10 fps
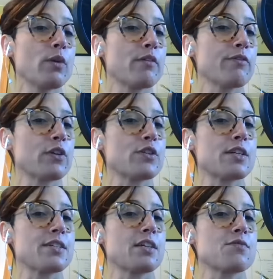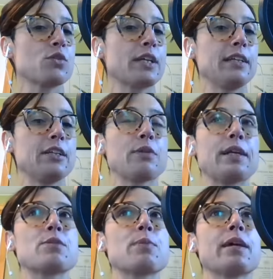the first successful kidney
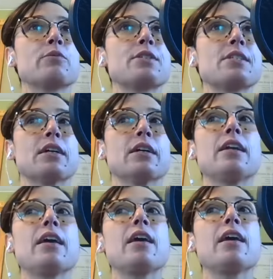transplant was done.